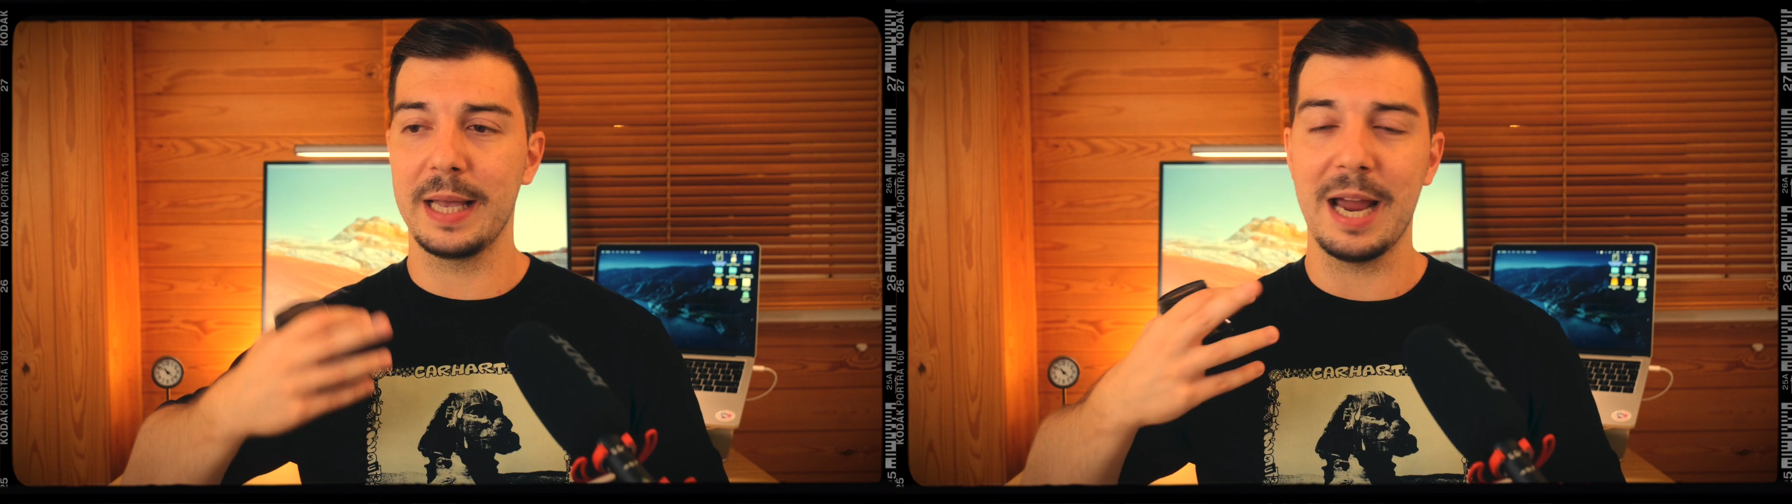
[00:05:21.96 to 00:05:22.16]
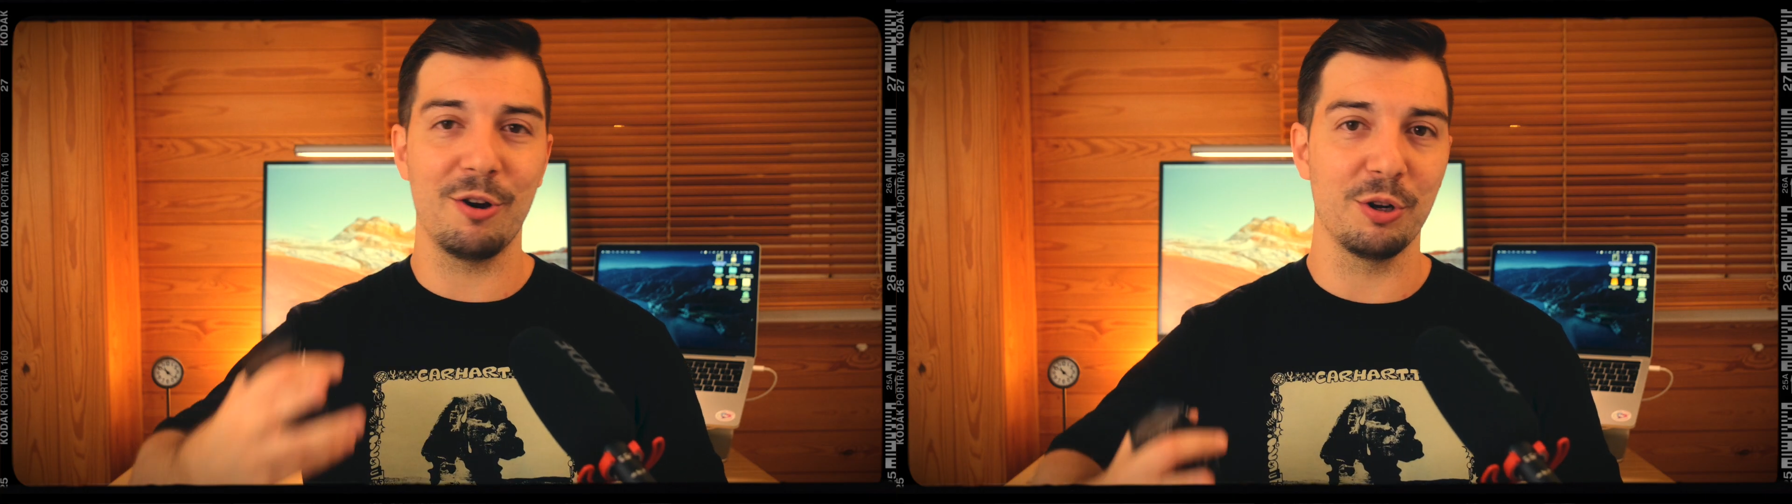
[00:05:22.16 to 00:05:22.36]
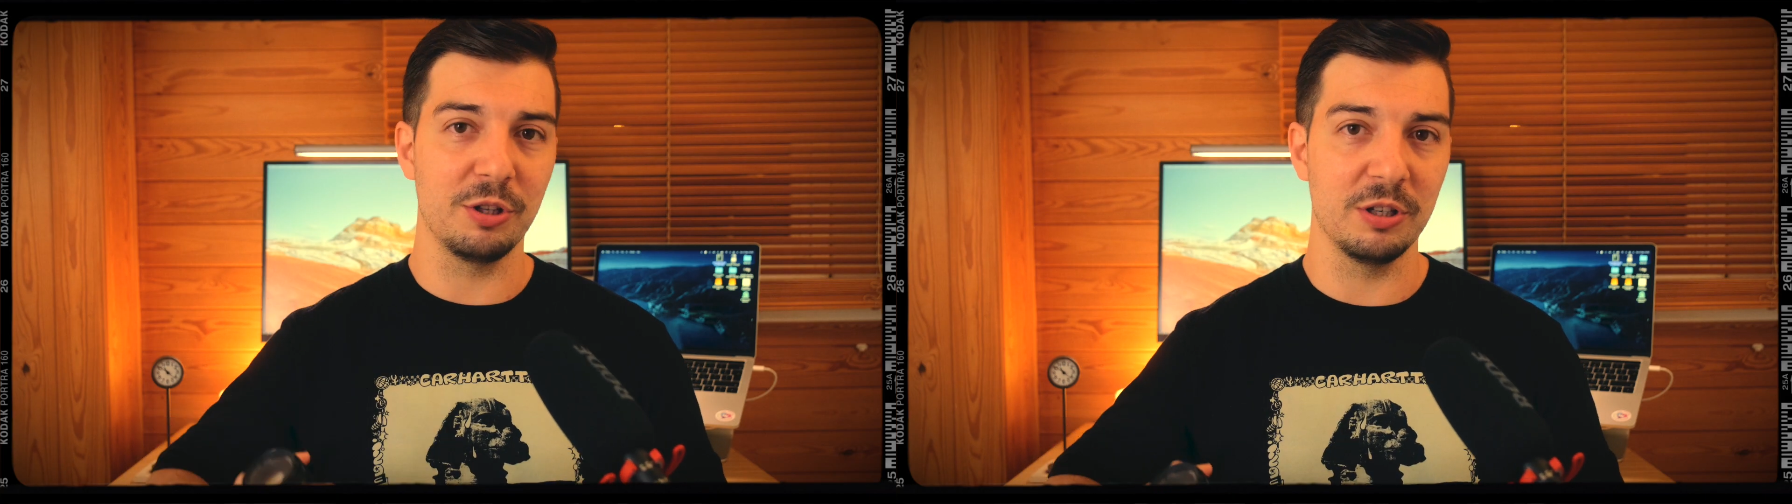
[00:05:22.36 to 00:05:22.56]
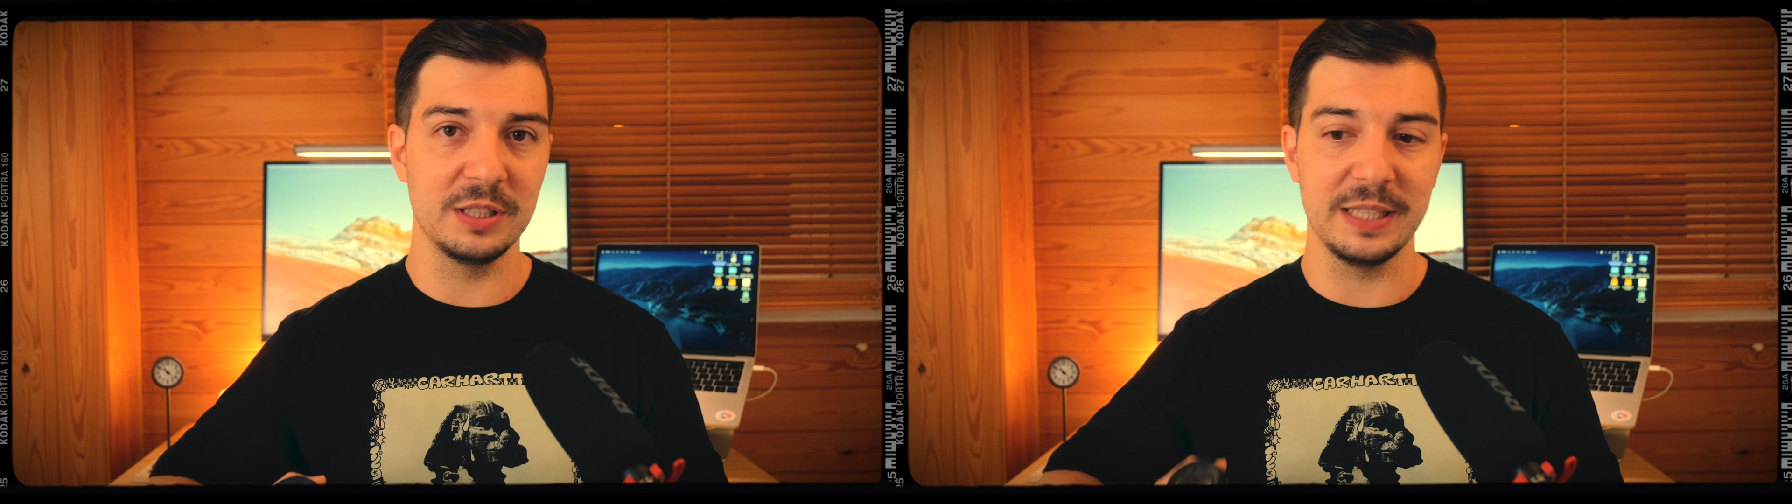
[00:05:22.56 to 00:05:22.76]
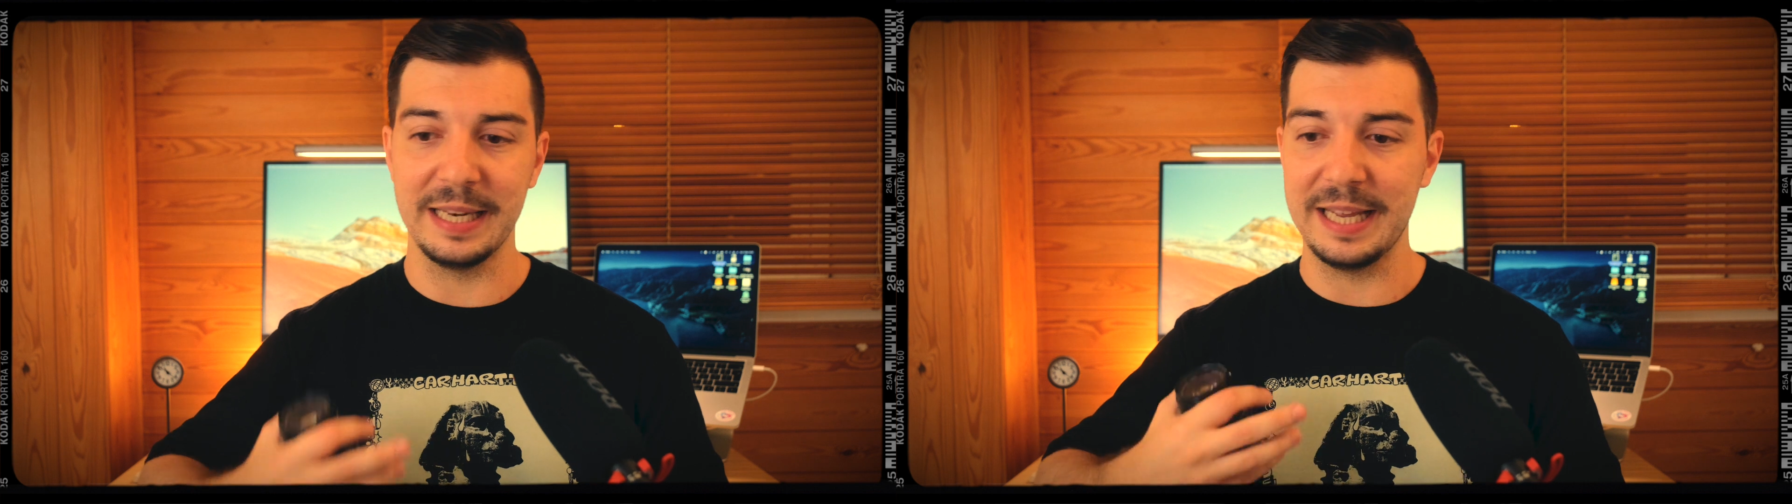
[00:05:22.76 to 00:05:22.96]

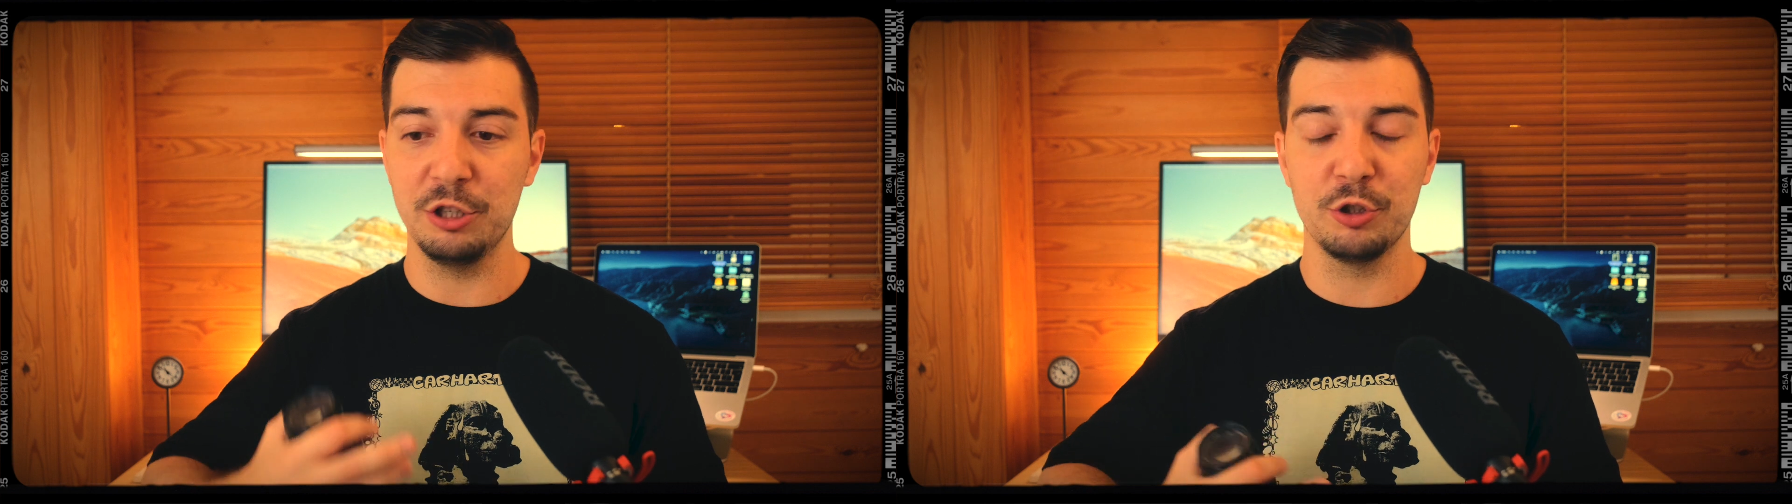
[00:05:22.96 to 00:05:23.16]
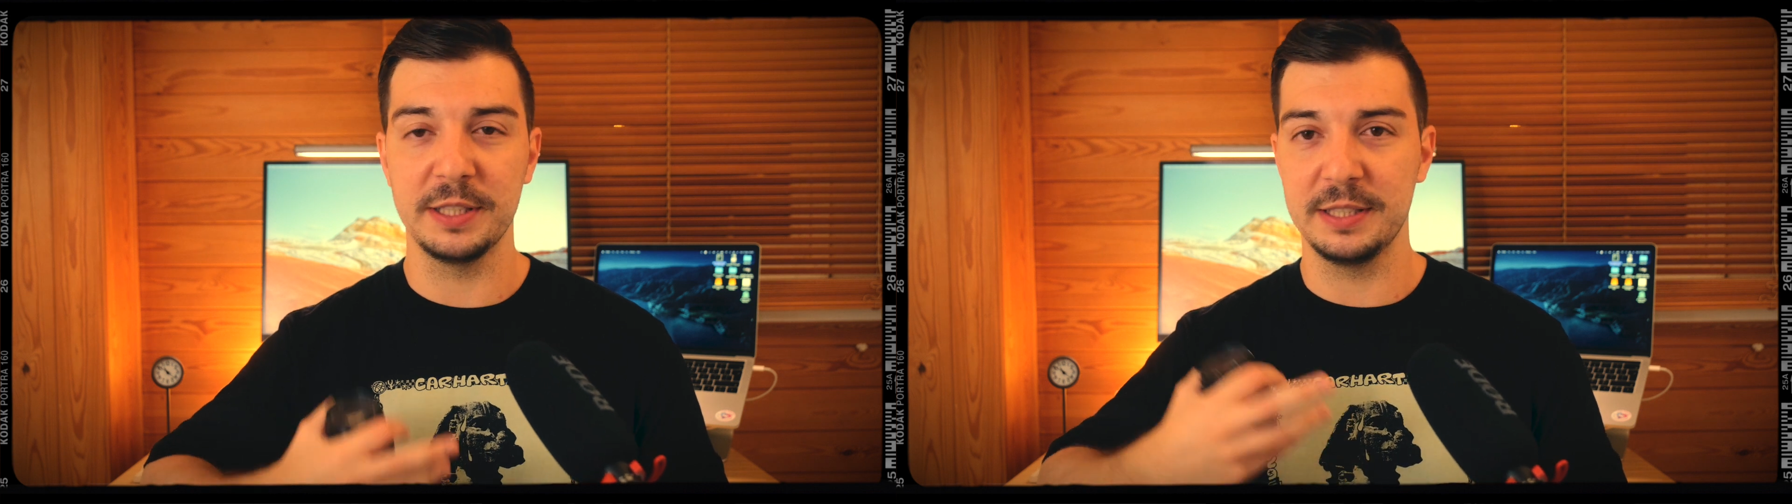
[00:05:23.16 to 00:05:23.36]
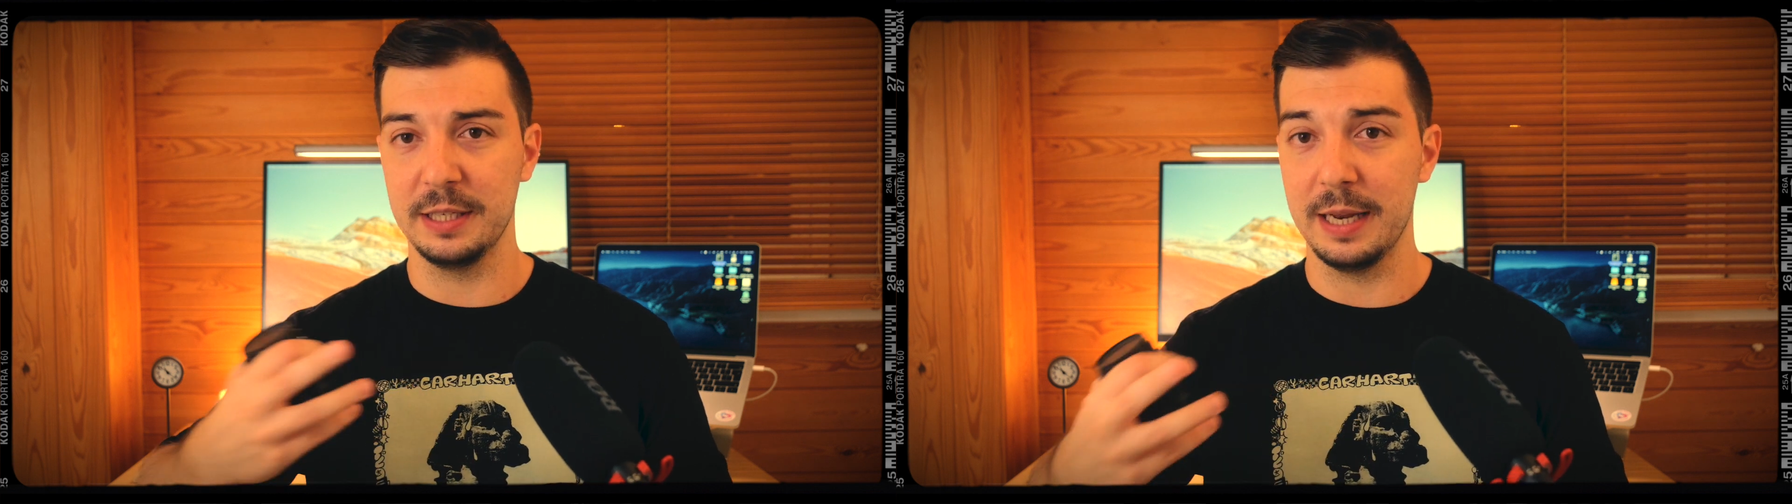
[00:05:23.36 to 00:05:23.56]
characters and interesting